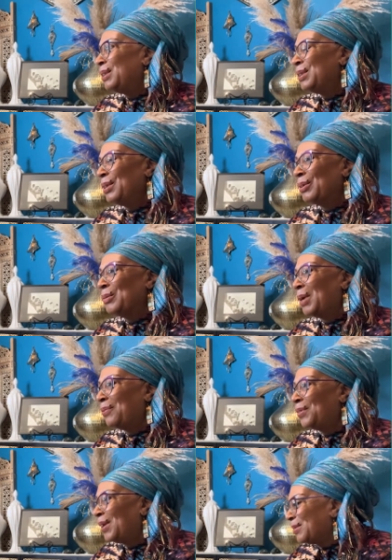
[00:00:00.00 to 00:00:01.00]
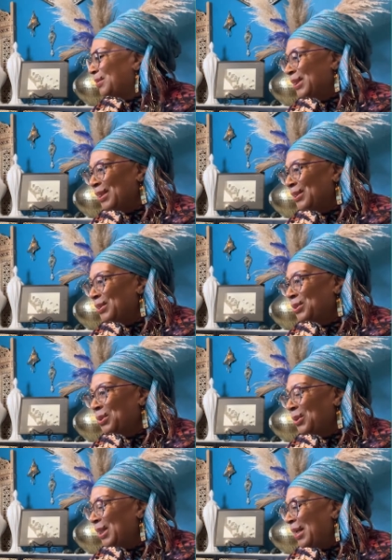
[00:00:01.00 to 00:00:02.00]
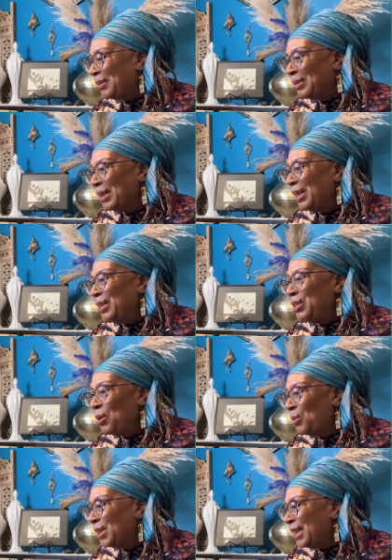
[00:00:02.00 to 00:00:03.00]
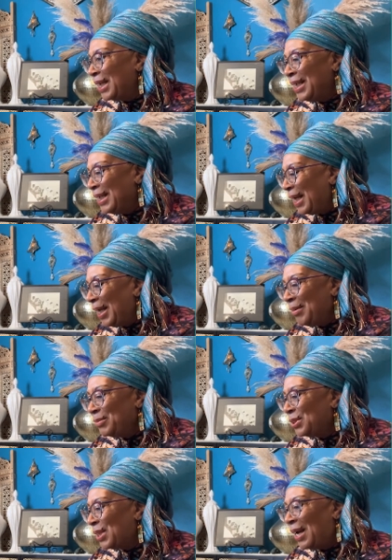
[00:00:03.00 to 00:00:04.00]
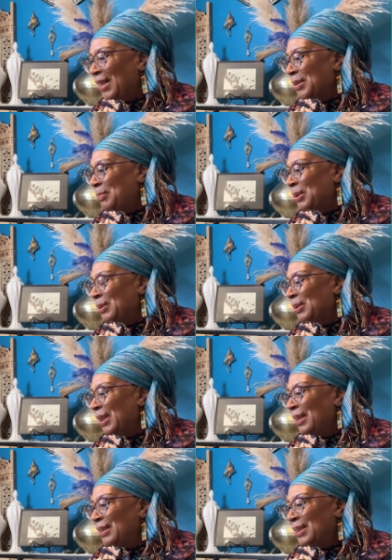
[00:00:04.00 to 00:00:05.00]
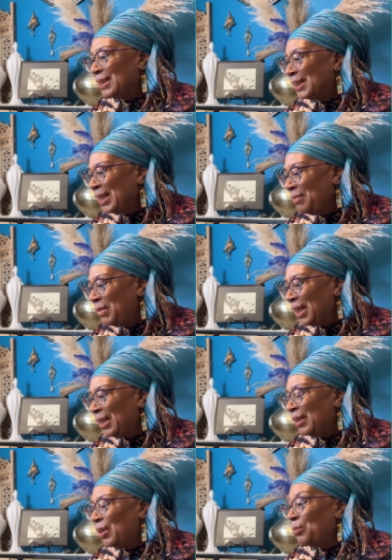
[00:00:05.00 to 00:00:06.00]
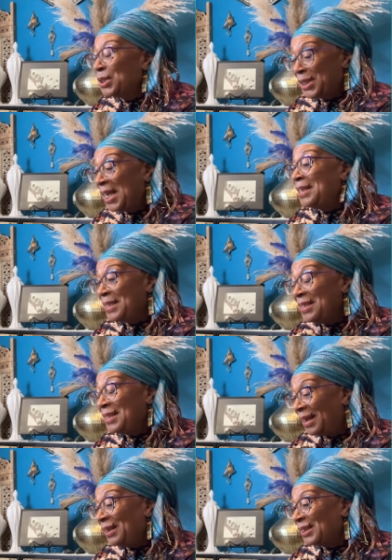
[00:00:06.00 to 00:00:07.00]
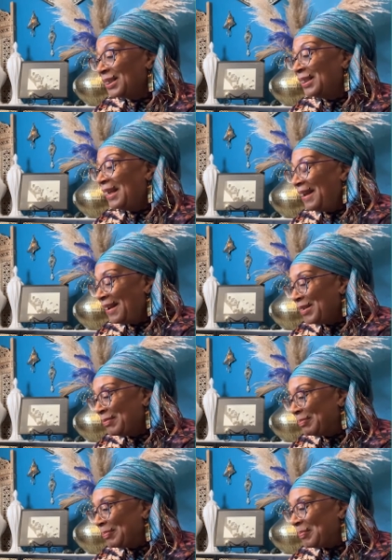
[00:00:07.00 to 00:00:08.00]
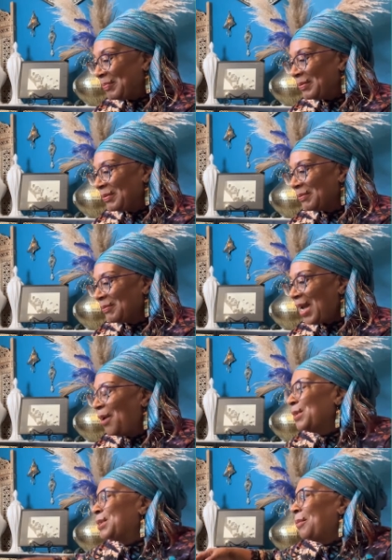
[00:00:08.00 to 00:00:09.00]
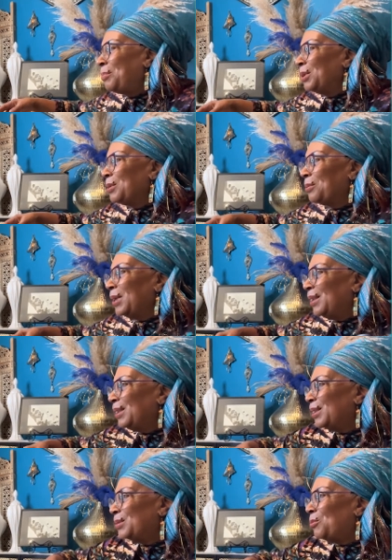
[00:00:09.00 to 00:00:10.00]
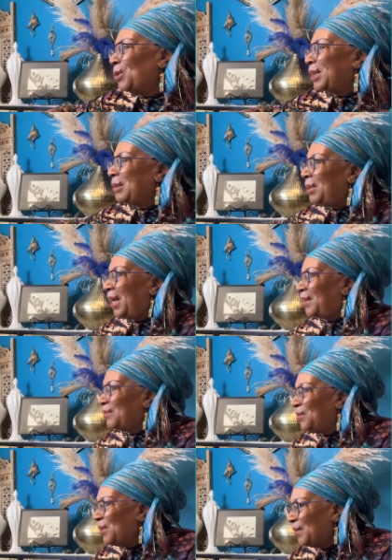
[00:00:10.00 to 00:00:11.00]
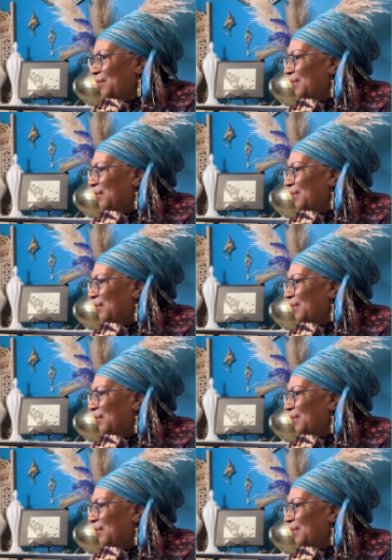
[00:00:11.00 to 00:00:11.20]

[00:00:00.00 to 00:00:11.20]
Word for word: You know, my father will tell the story that, you know, one day he came to the hospital to see me, which they did daily, and I was up on the railings walking back and forth,